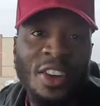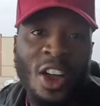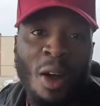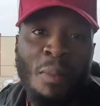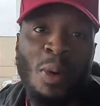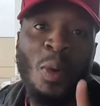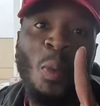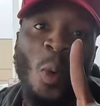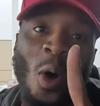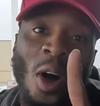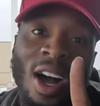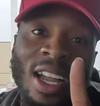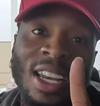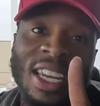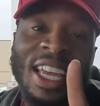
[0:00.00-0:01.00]
Number
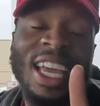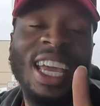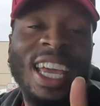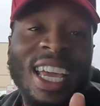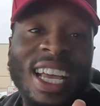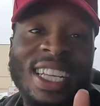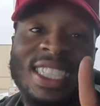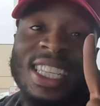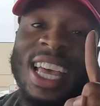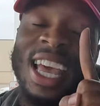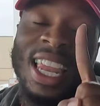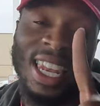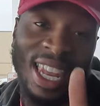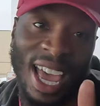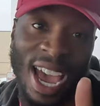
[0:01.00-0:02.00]
one is
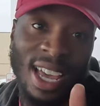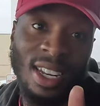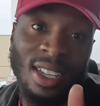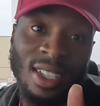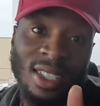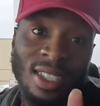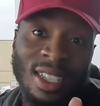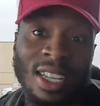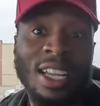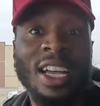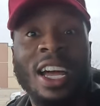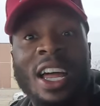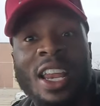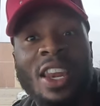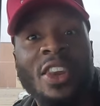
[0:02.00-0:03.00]
Atlanta.
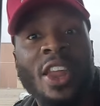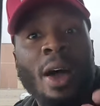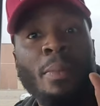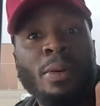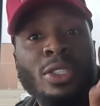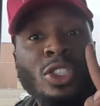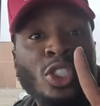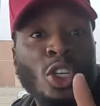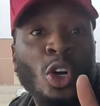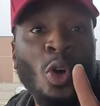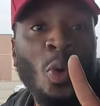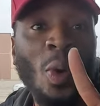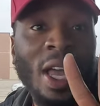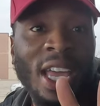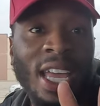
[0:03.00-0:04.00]
Number
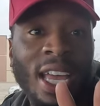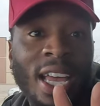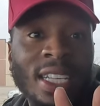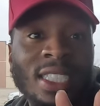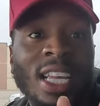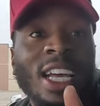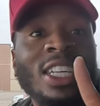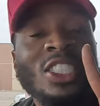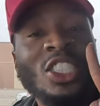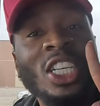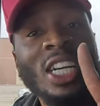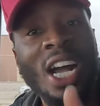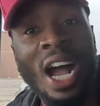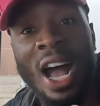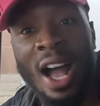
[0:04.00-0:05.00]
two is
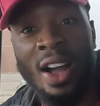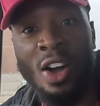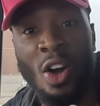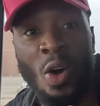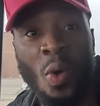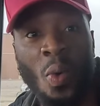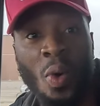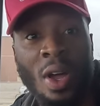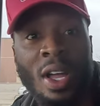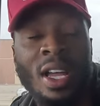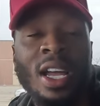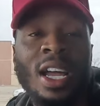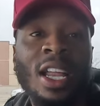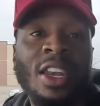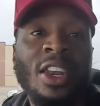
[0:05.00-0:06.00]
Chicago.
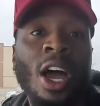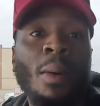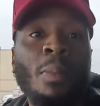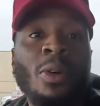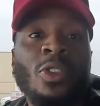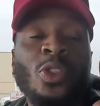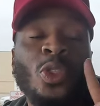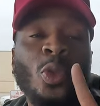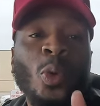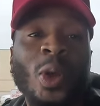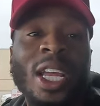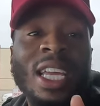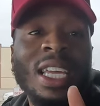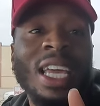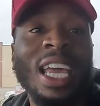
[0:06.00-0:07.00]
Number
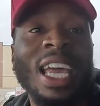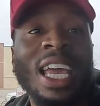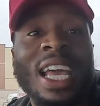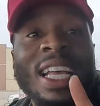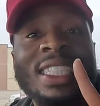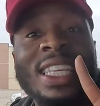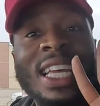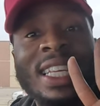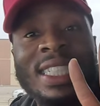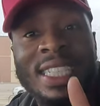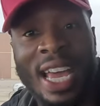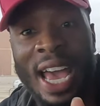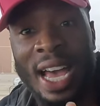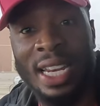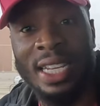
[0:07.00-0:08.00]
three is
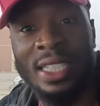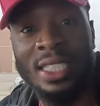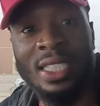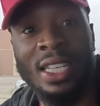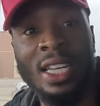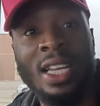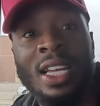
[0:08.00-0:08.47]
Dallas.